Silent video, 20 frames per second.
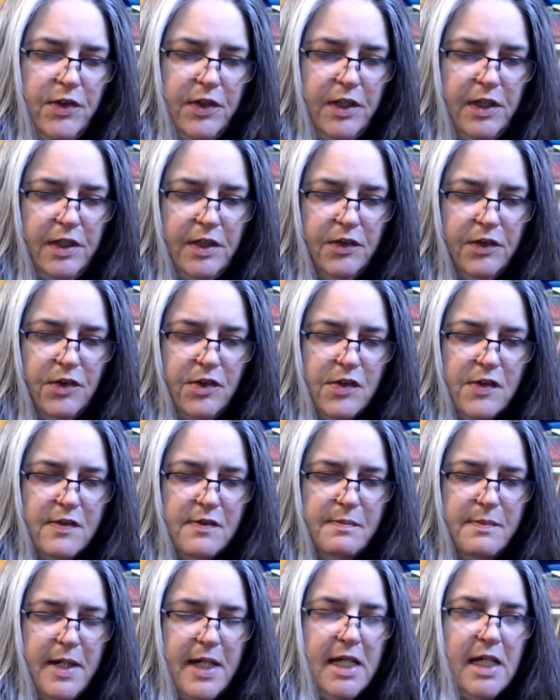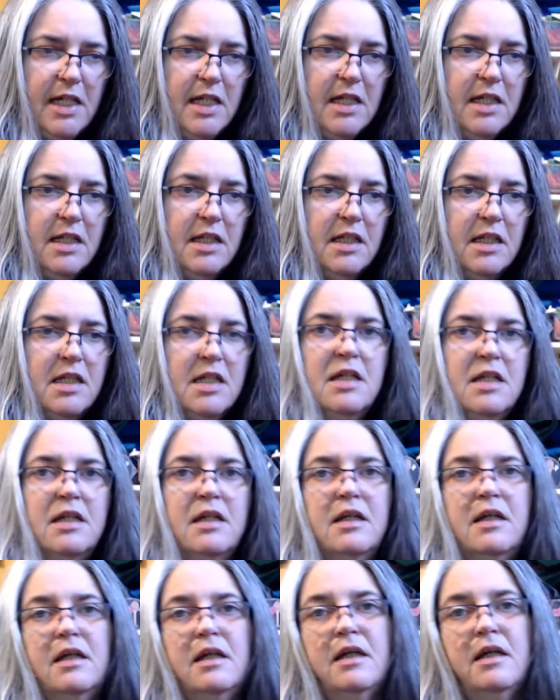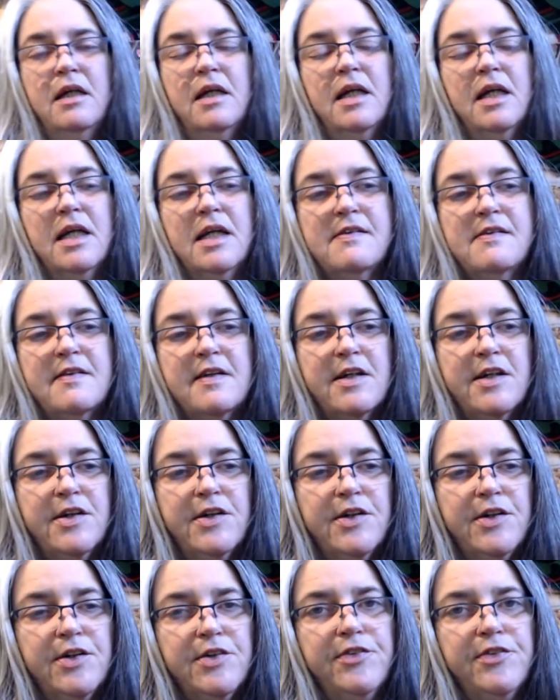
It'll just make it easier